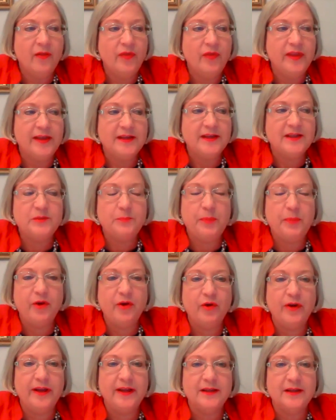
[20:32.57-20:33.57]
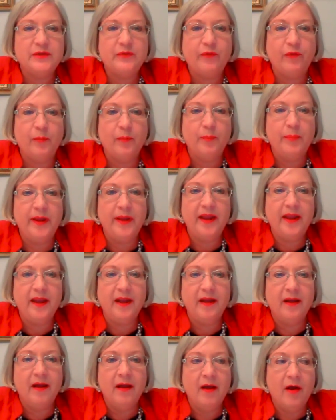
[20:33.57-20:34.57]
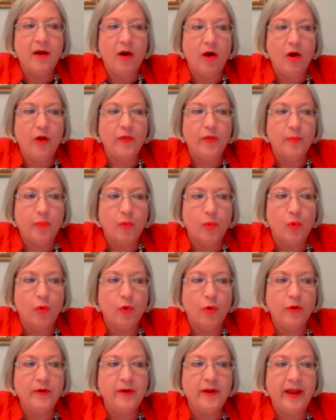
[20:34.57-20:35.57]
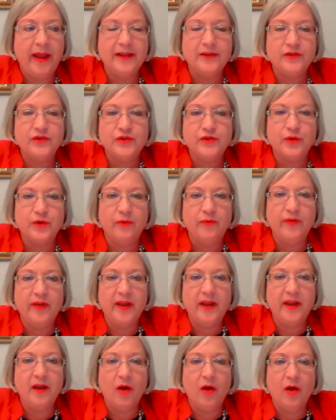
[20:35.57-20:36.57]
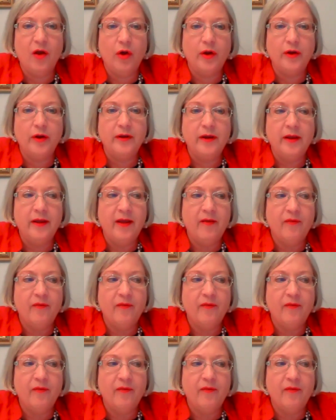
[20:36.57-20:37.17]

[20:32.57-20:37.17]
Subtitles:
the experience from being on the board and serving on